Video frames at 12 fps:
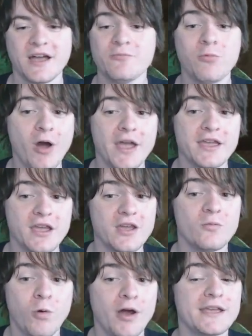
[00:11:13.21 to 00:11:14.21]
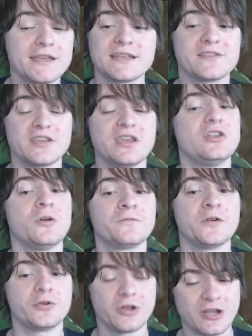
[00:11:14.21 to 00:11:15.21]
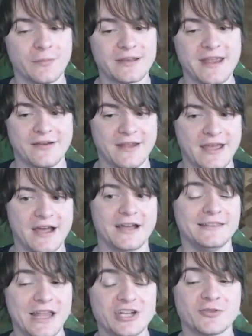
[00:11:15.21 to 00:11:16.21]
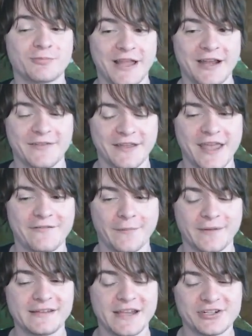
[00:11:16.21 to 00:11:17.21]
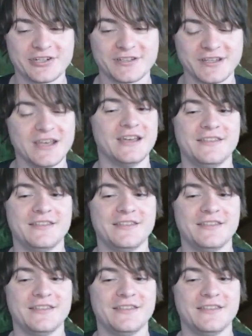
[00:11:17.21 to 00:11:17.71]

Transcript: Why is it that you don't feel good coming down here unless you're playing with the cave update textures?